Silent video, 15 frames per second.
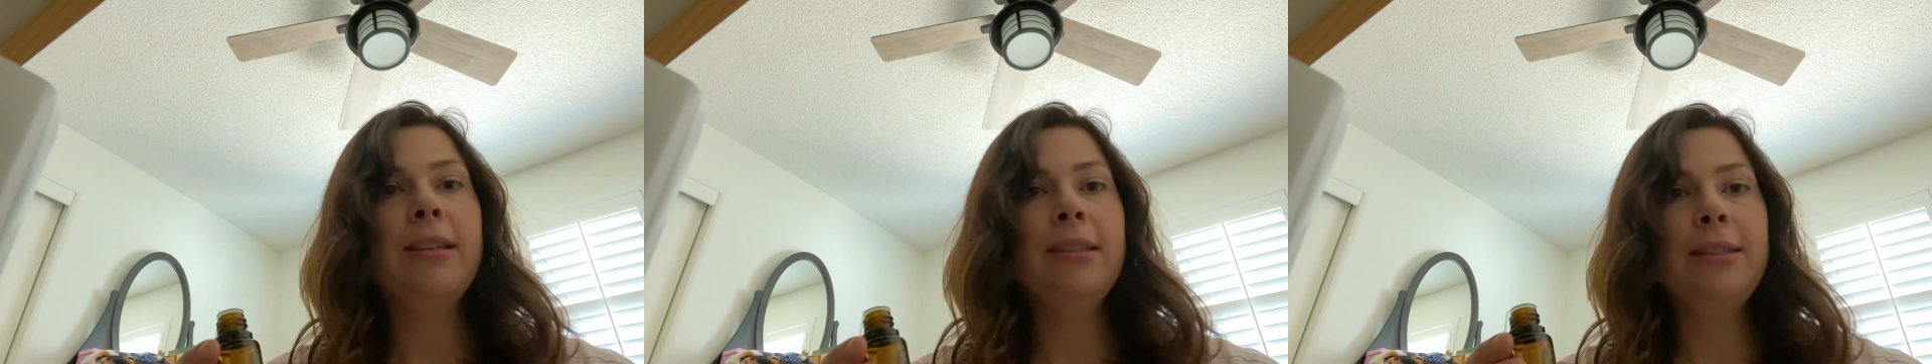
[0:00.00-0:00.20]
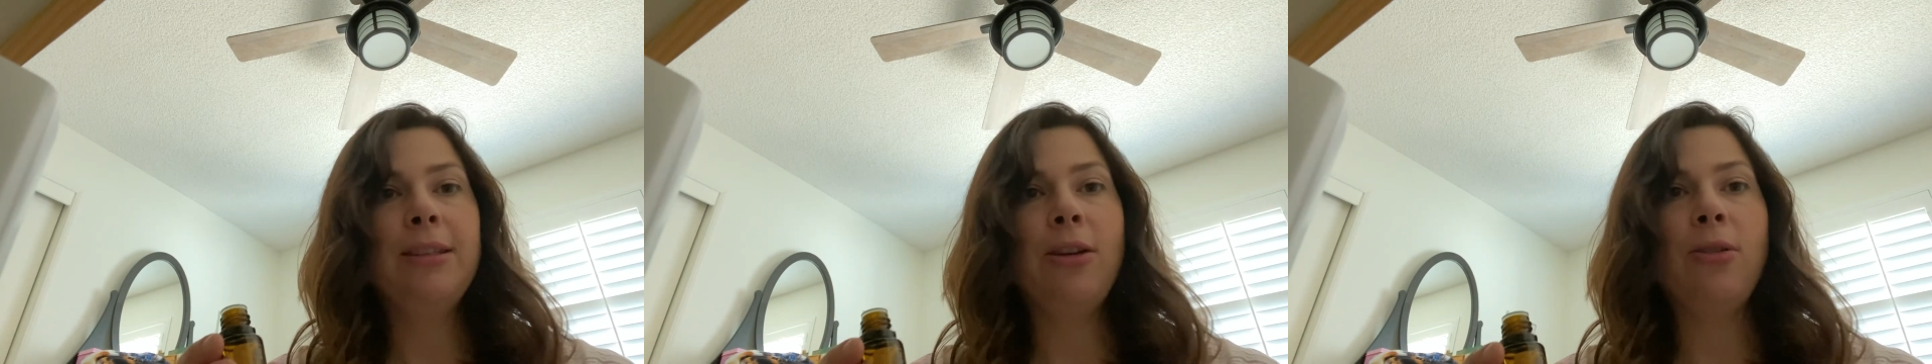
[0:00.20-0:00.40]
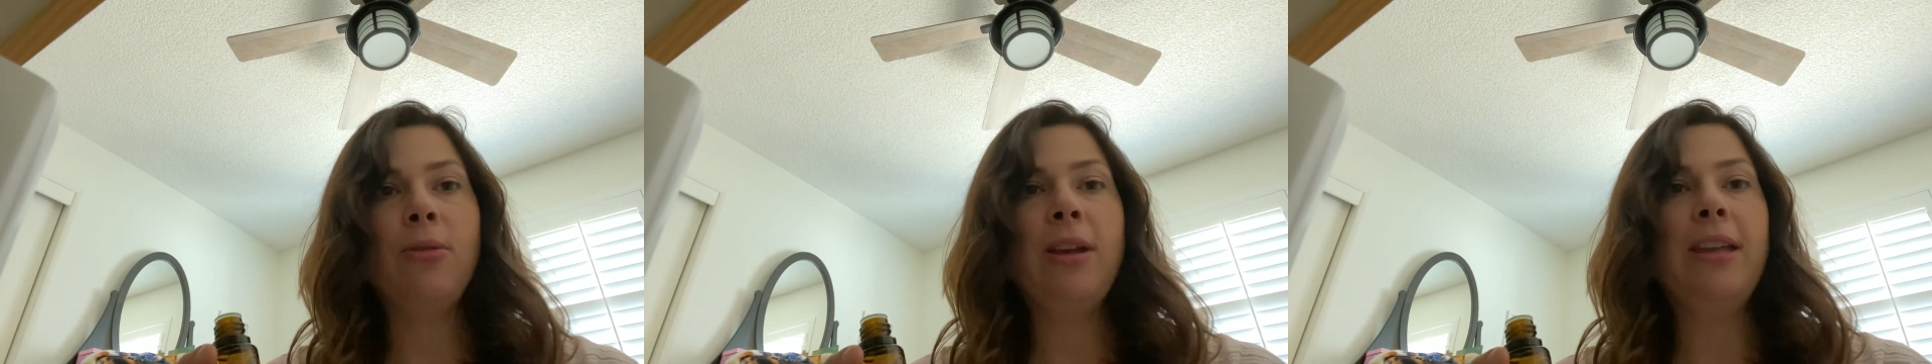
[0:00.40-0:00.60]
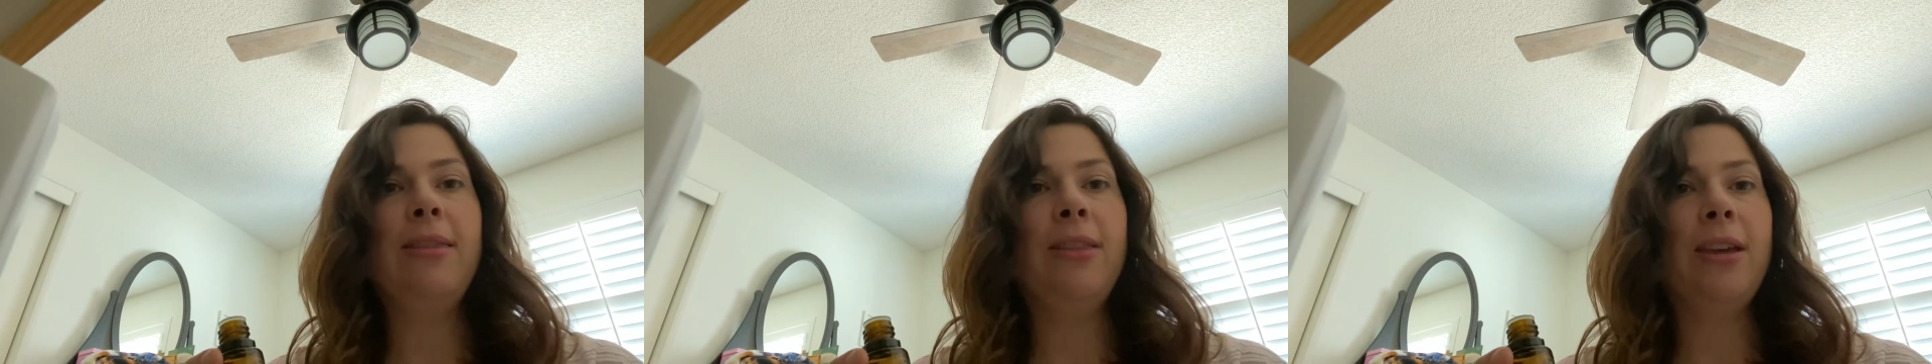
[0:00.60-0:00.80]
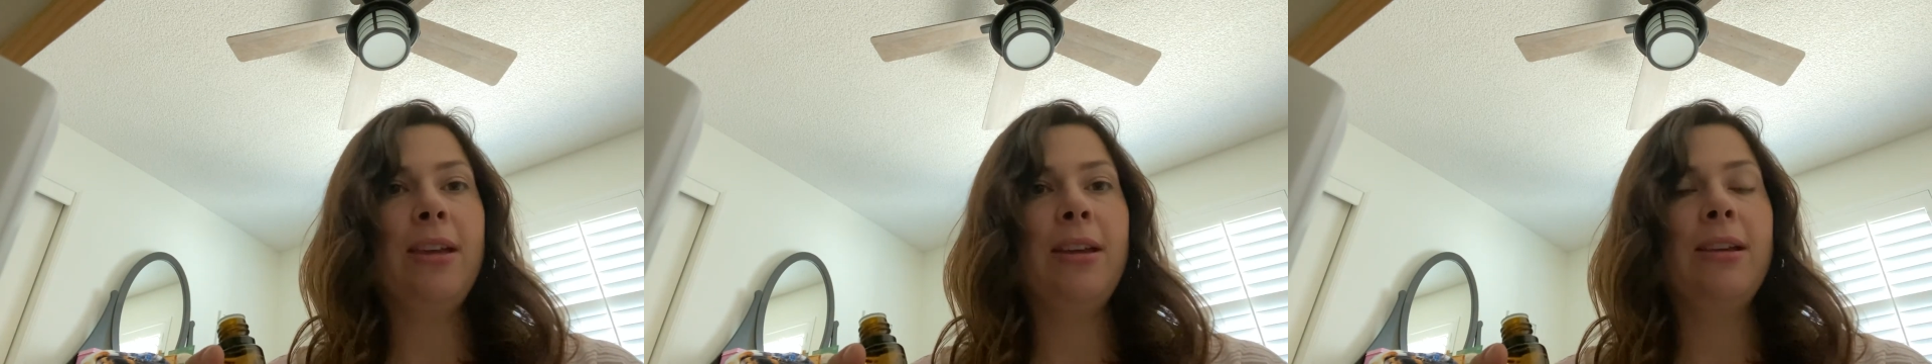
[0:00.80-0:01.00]
So in
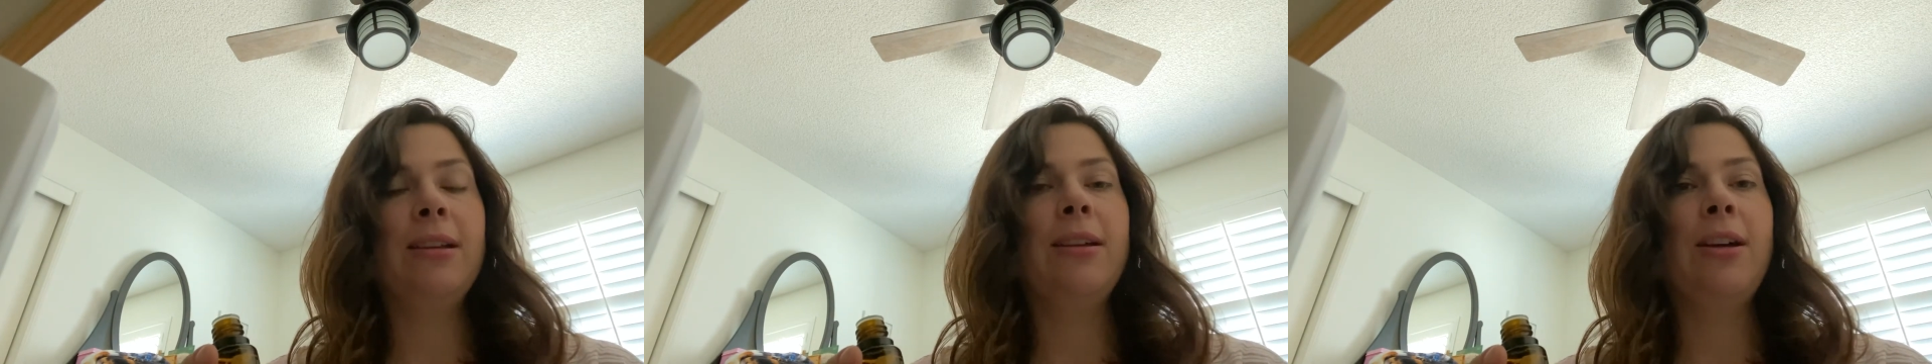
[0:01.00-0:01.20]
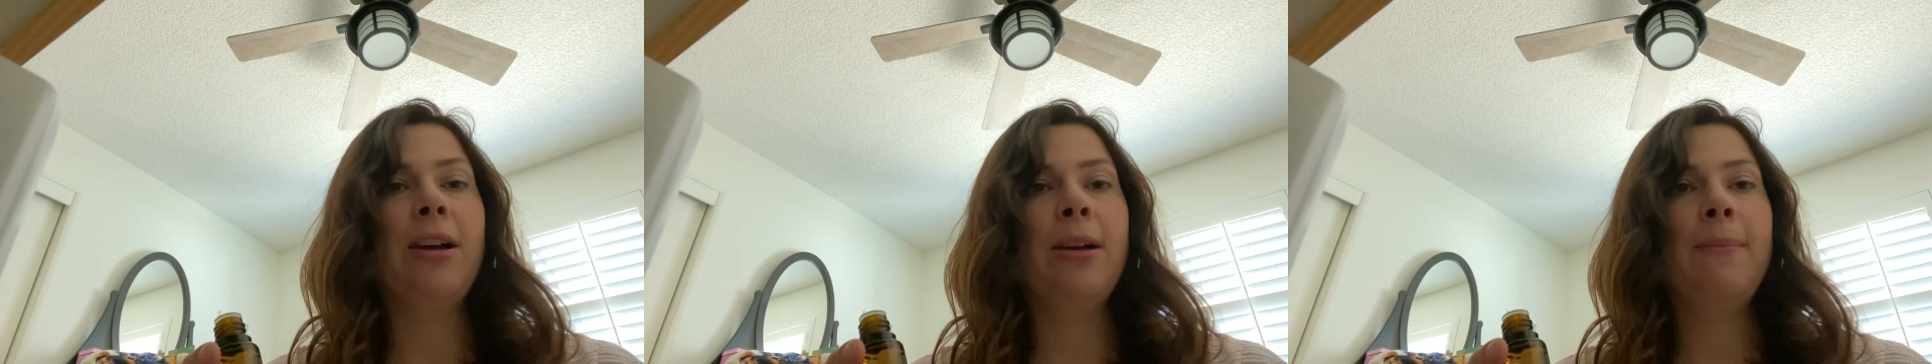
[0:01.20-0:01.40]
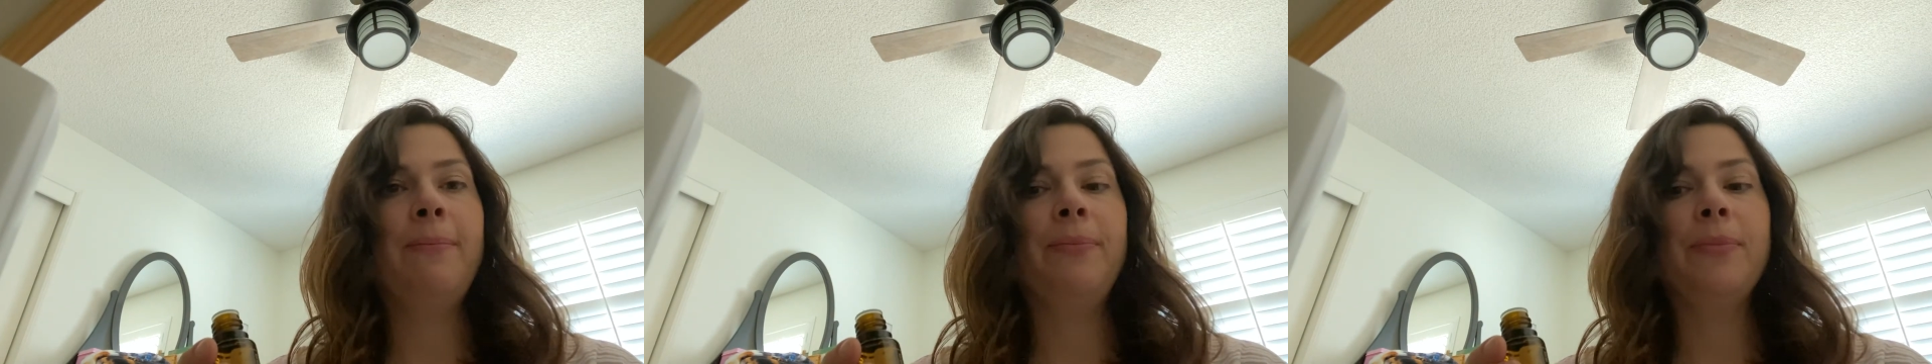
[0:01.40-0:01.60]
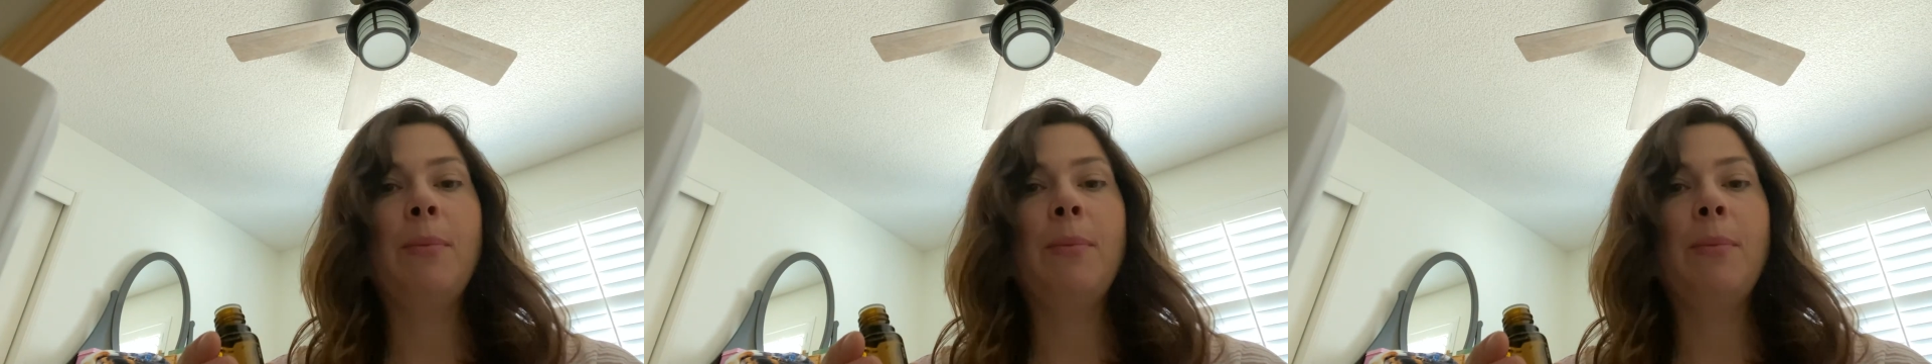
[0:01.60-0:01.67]
the um,